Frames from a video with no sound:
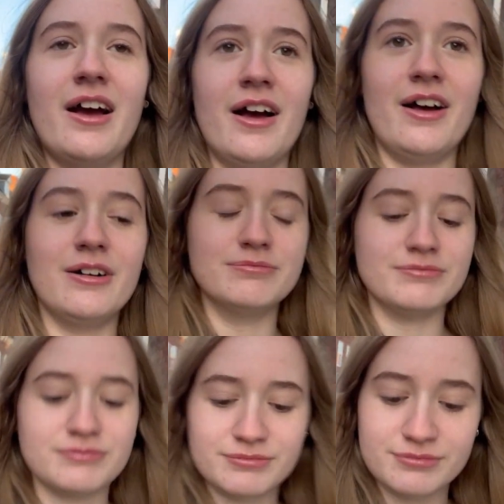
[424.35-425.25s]
I
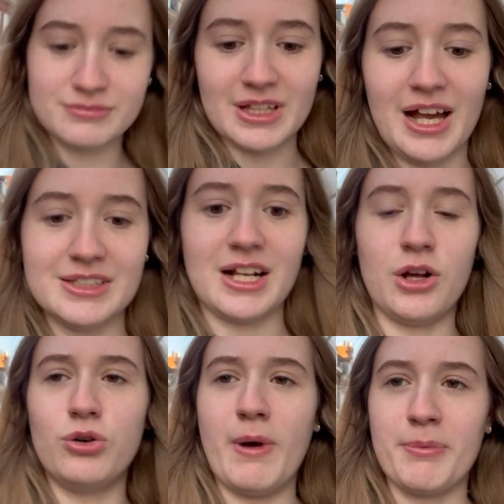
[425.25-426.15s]
had to like
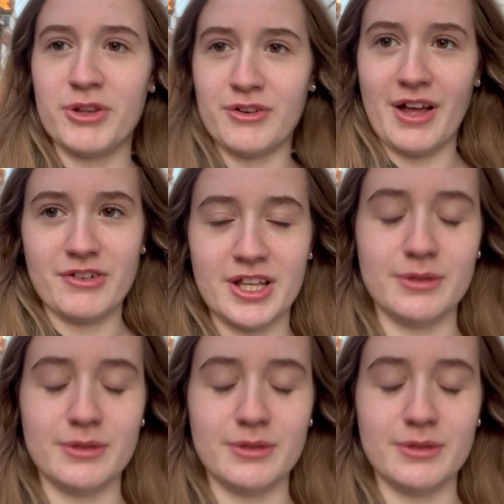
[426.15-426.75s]
call my brother and everything.